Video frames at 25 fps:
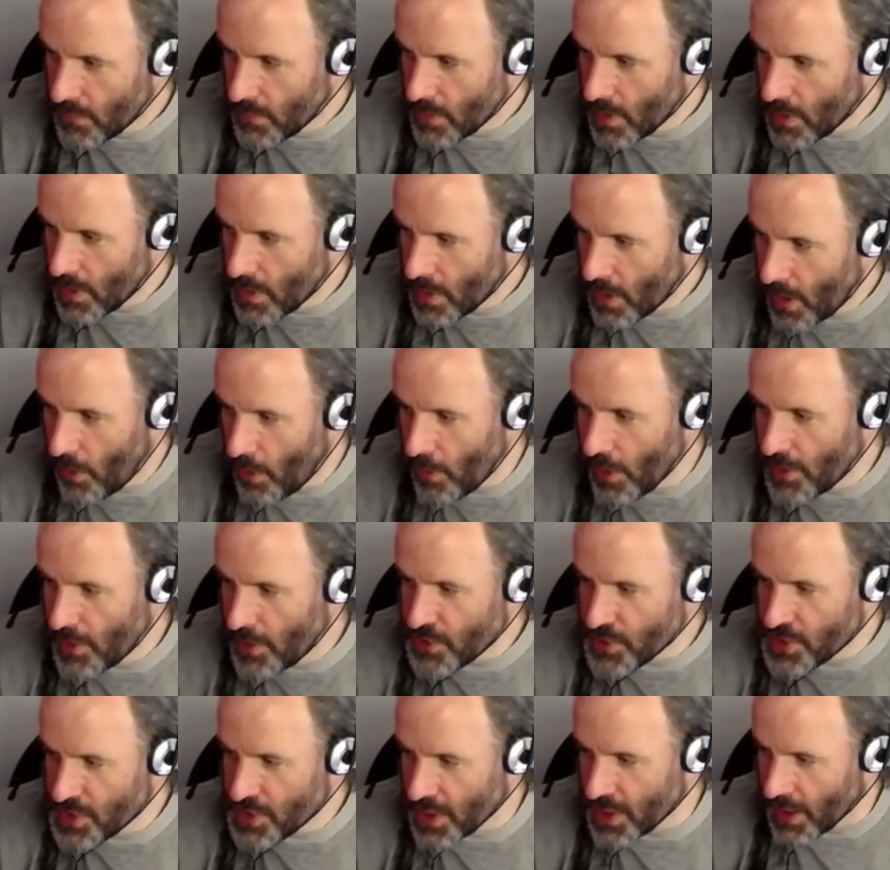Oh,
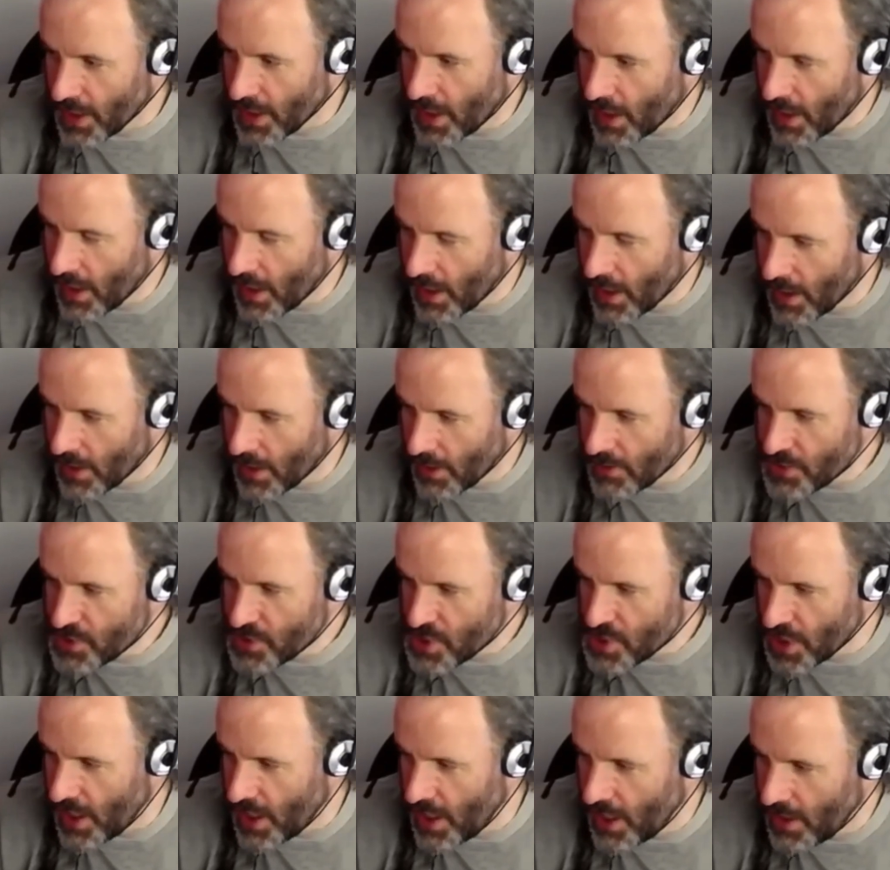interesting.
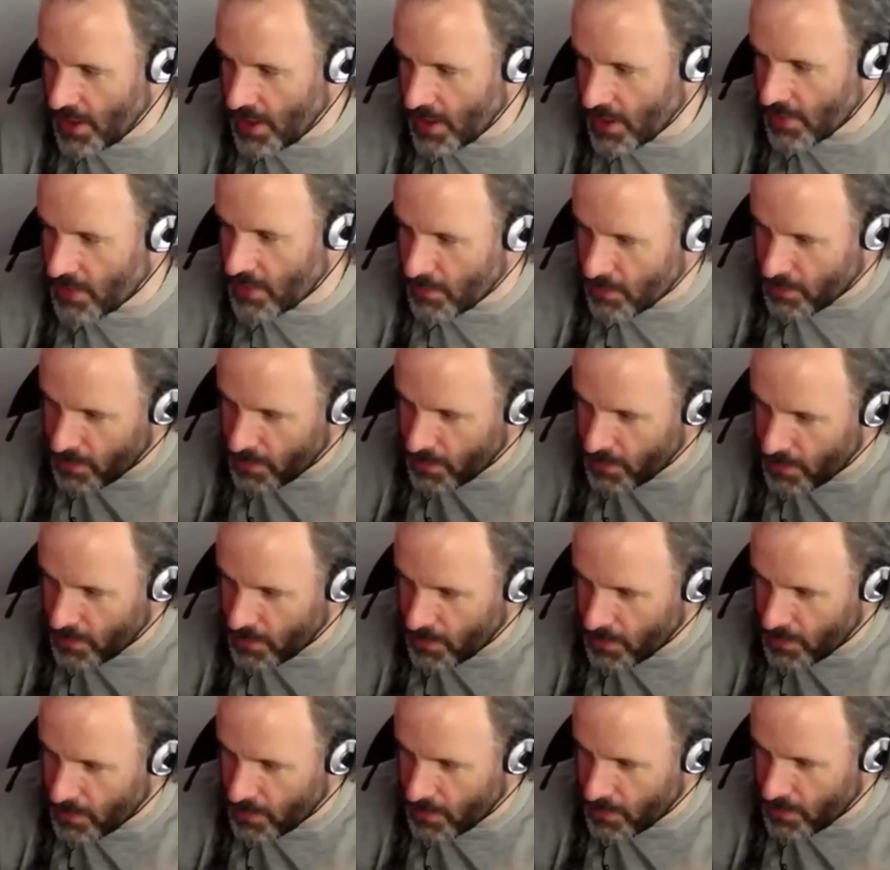Sinead, thanks
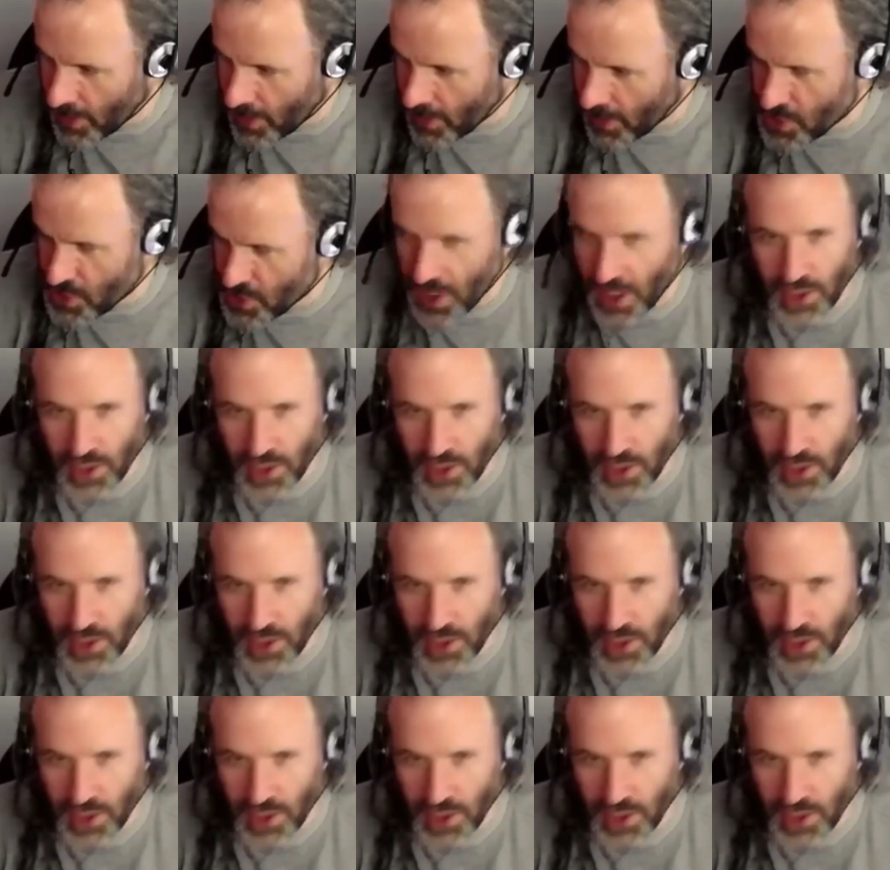for chipping in, Sinead.